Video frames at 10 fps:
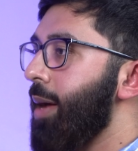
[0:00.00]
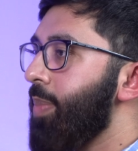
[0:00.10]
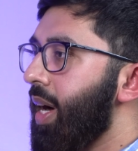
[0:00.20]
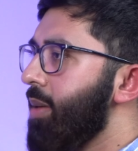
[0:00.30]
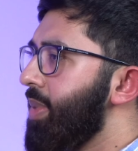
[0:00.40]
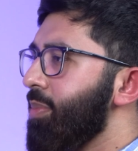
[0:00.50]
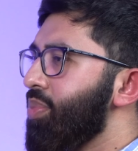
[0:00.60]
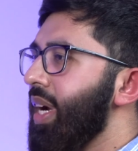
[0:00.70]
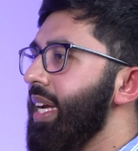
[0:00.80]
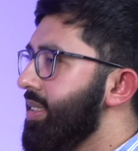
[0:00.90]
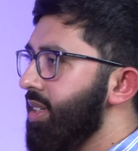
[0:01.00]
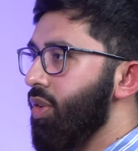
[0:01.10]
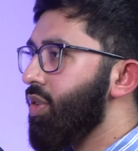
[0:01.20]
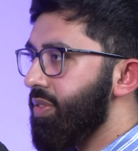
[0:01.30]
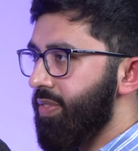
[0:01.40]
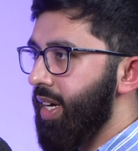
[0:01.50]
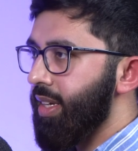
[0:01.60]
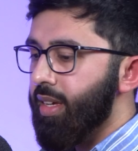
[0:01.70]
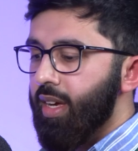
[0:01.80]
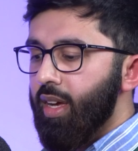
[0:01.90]
Empire being praised and
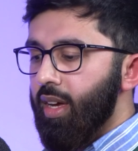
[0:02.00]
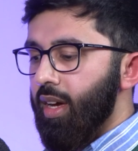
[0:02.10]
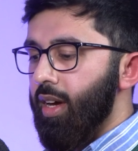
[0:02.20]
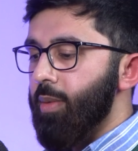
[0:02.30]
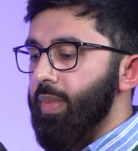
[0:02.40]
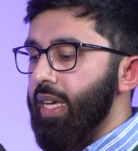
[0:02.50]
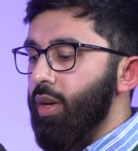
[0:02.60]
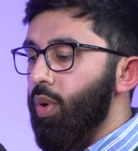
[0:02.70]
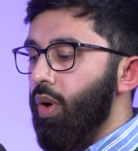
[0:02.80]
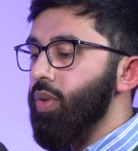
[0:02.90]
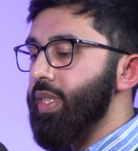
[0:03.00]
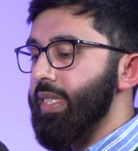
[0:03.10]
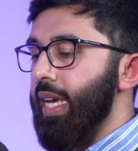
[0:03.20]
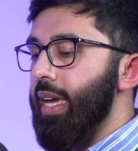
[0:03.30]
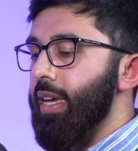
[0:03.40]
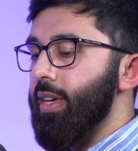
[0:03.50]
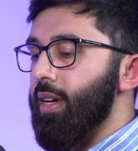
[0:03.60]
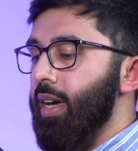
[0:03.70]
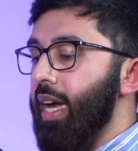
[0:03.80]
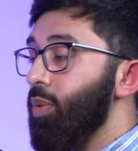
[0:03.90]
glorified, he quotes
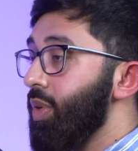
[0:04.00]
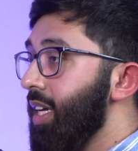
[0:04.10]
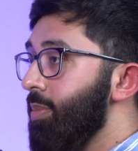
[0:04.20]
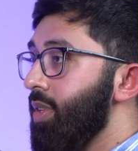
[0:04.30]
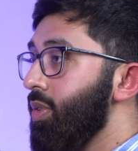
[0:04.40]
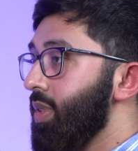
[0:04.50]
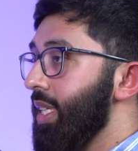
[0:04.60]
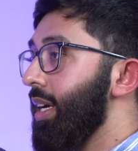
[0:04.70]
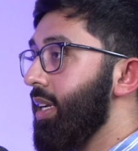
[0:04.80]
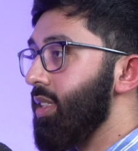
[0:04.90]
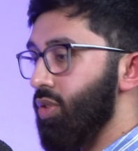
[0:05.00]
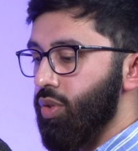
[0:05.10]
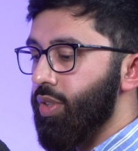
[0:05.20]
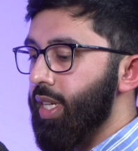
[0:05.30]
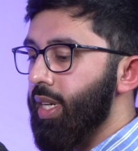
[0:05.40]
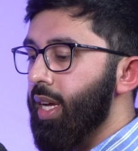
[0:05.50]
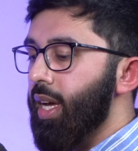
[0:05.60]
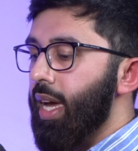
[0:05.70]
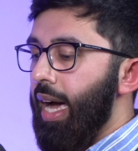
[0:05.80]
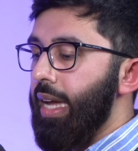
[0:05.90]
Edward Gibbon, who is an English historian,
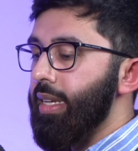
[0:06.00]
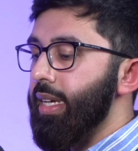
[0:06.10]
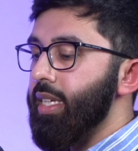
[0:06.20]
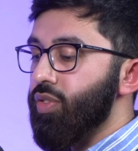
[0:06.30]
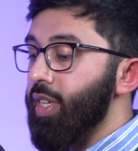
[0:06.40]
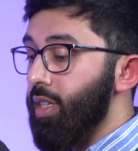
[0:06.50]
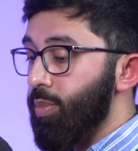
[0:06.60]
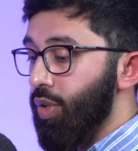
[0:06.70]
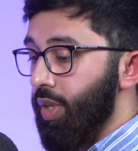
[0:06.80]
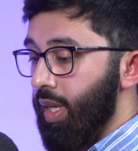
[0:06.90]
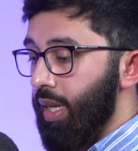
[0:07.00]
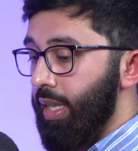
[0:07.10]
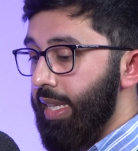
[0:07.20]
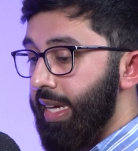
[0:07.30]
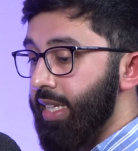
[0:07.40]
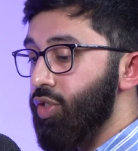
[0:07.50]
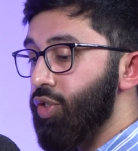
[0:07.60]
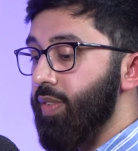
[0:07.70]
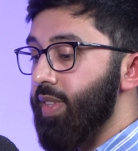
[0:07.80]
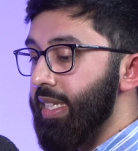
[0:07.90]
and he's written a book, The
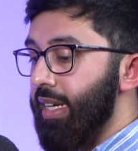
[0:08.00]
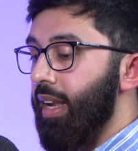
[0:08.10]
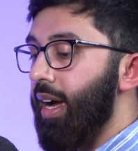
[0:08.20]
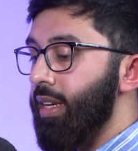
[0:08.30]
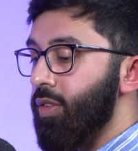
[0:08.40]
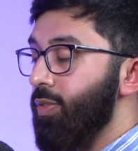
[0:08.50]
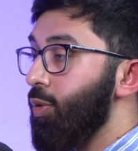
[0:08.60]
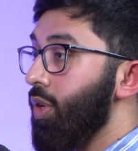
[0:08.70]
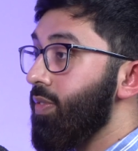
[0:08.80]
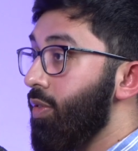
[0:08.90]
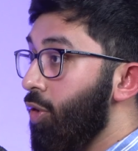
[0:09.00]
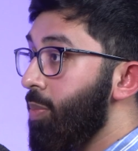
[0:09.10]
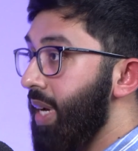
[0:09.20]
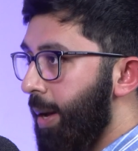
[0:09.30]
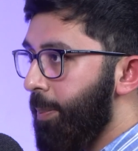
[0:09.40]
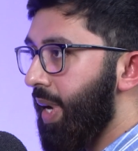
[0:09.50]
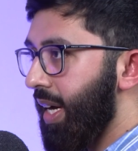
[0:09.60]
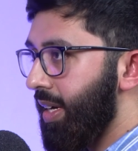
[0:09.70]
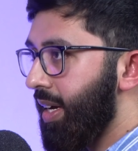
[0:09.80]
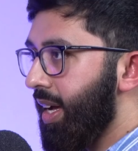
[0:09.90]
History of the Decline and Fall of the Roman Empire.